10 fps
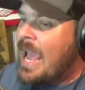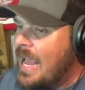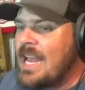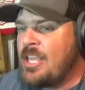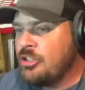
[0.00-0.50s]

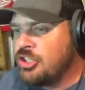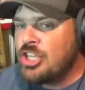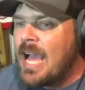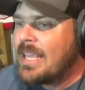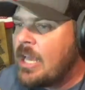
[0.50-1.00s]
and that you should
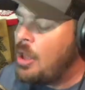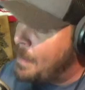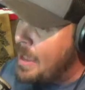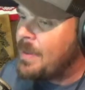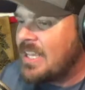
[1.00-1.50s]
not kill a
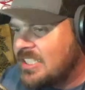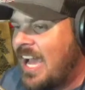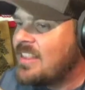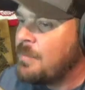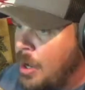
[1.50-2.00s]
baby
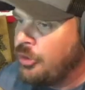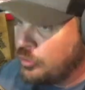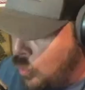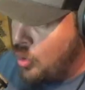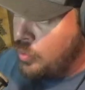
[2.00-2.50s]
inside the
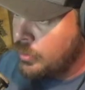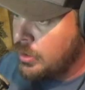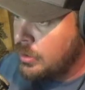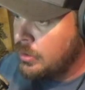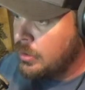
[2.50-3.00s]
mother's womb.
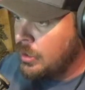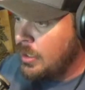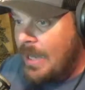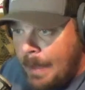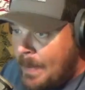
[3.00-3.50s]

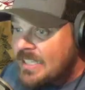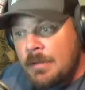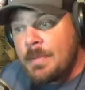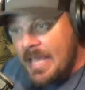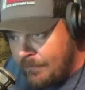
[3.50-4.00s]
That makes
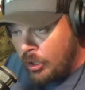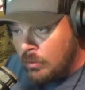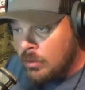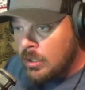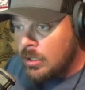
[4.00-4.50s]
him evil?